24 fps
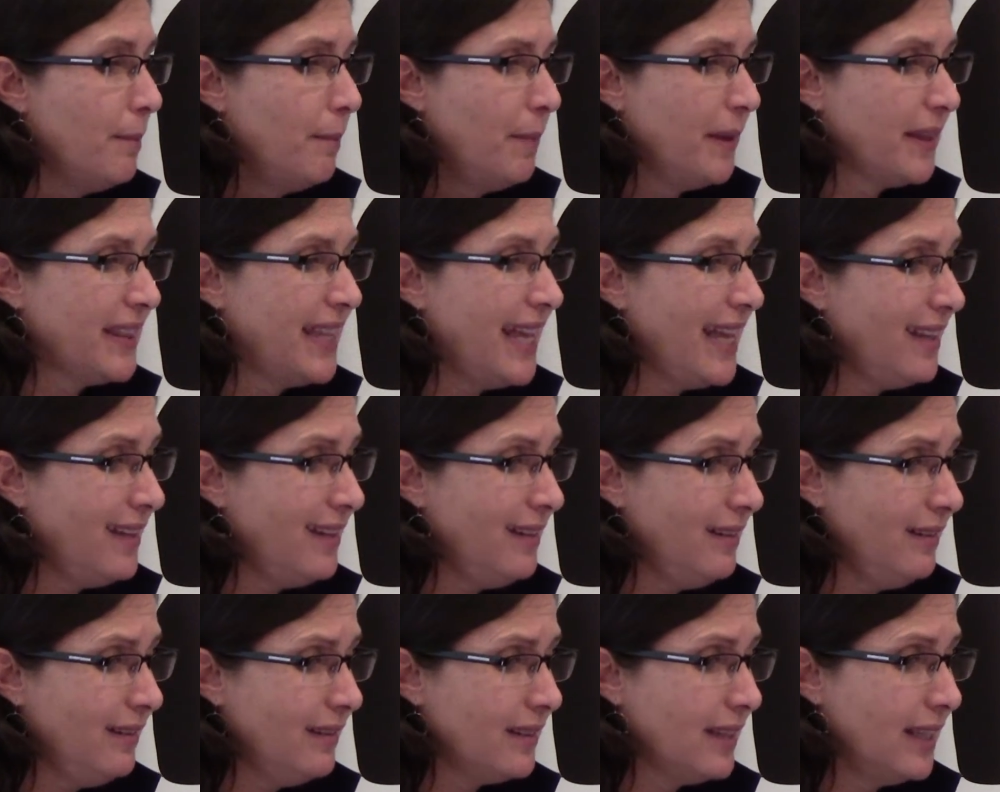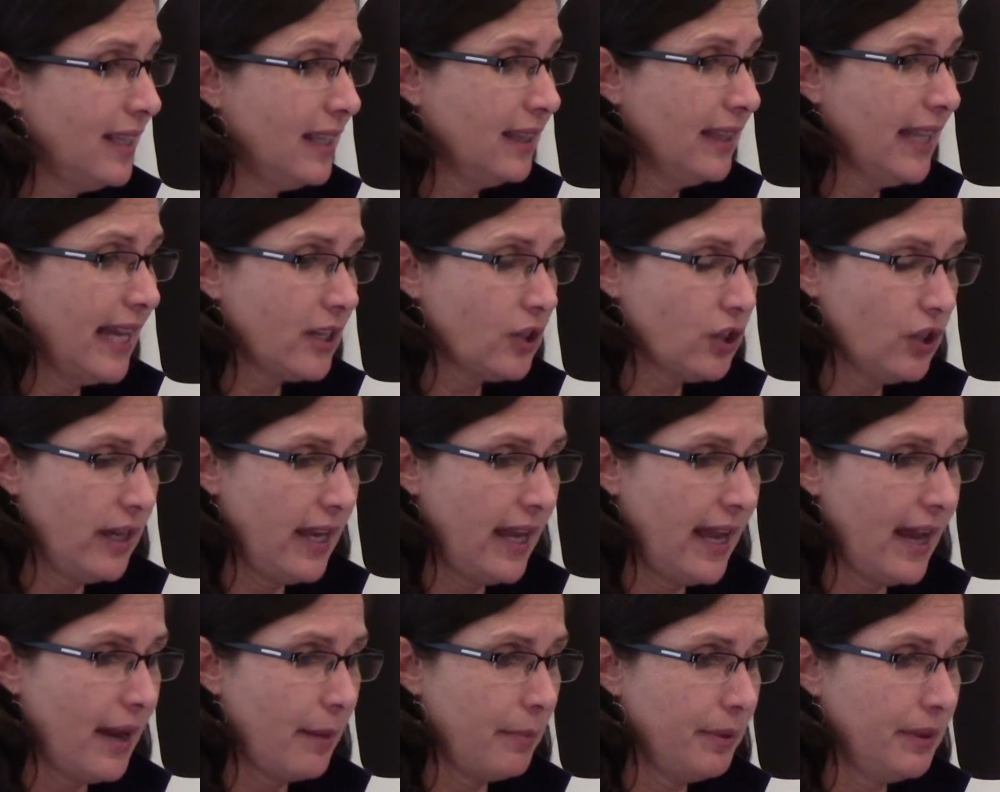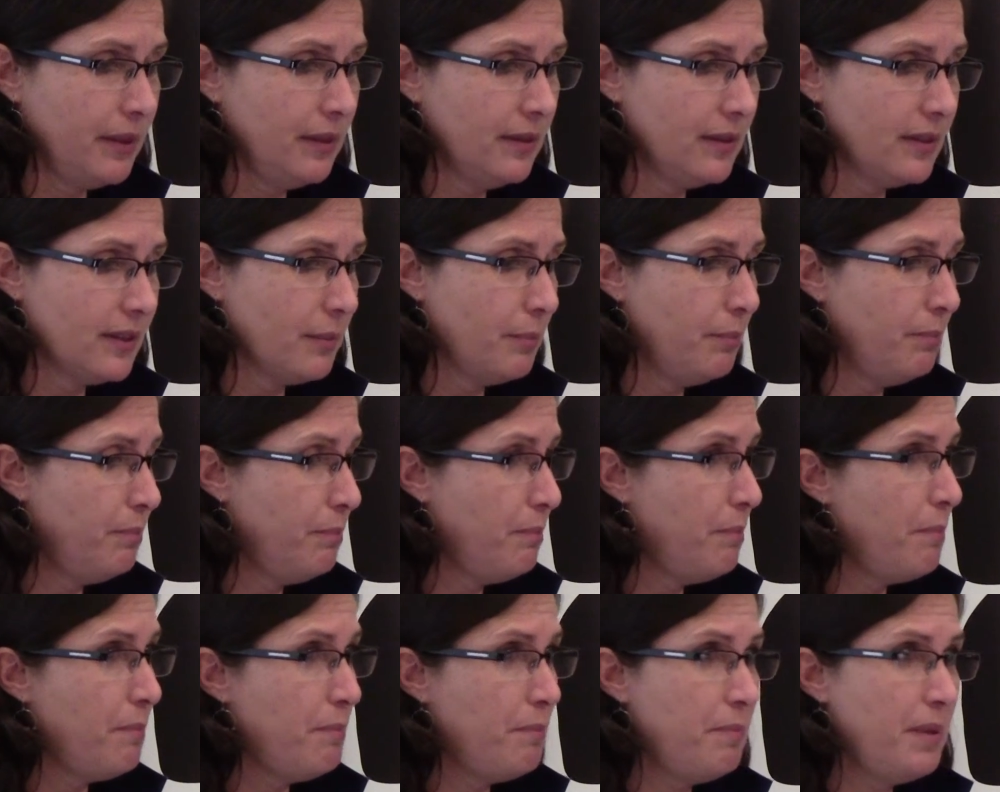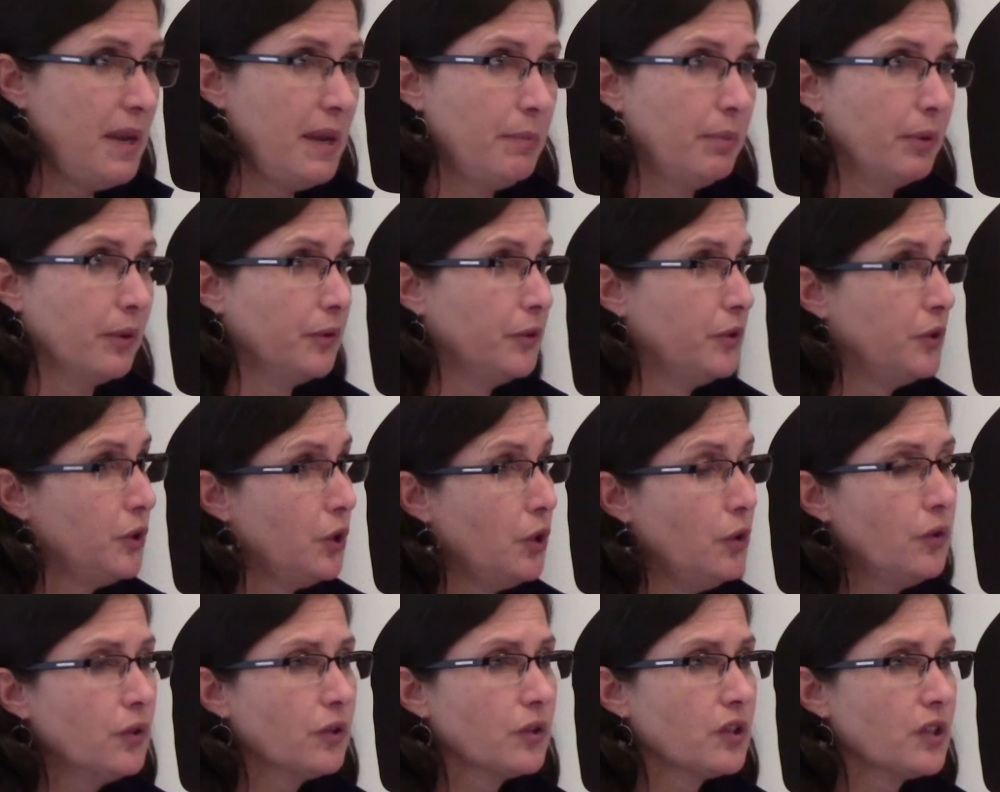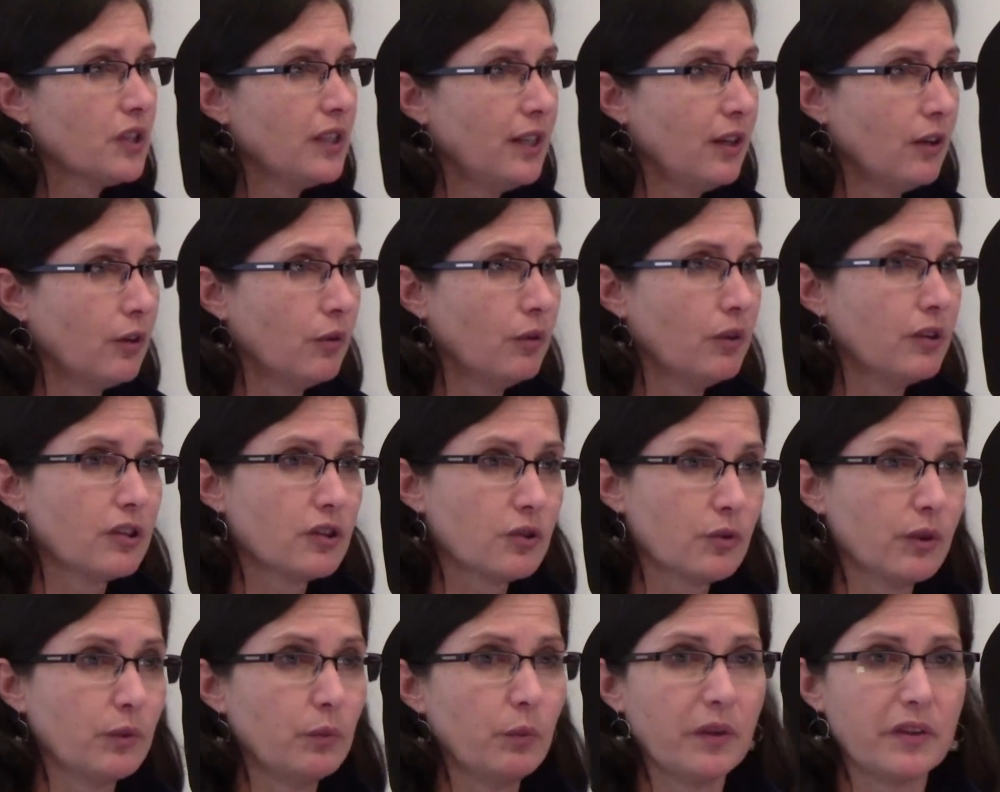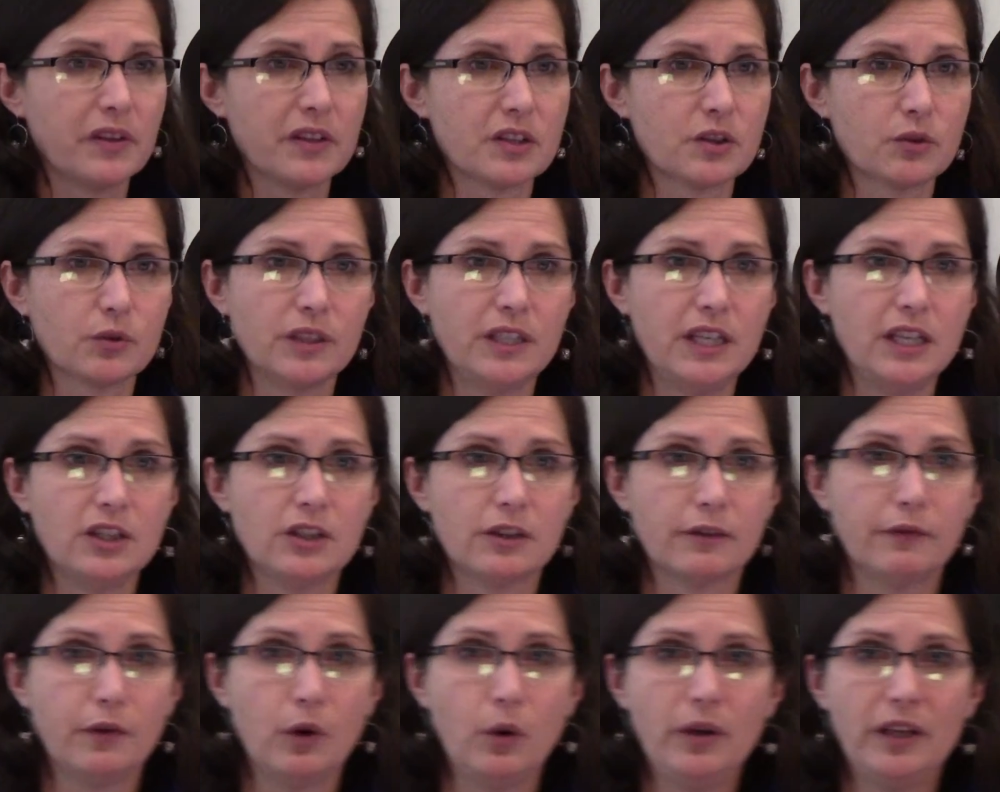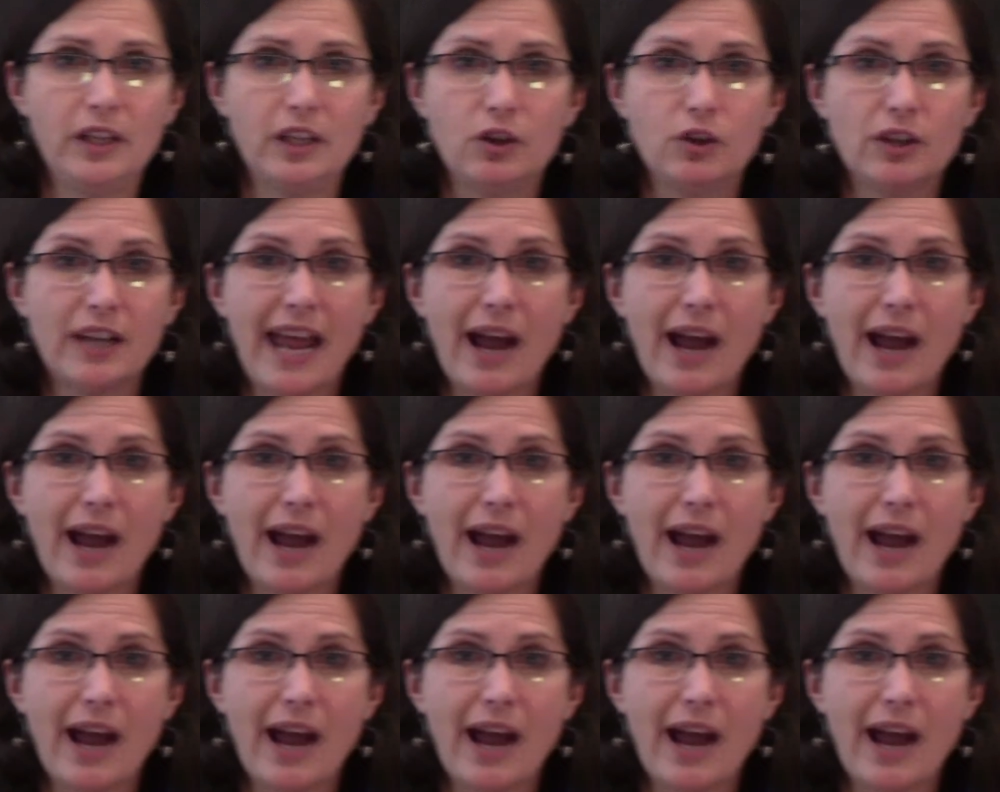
But then the election happens. People do their, with the strategic voting, you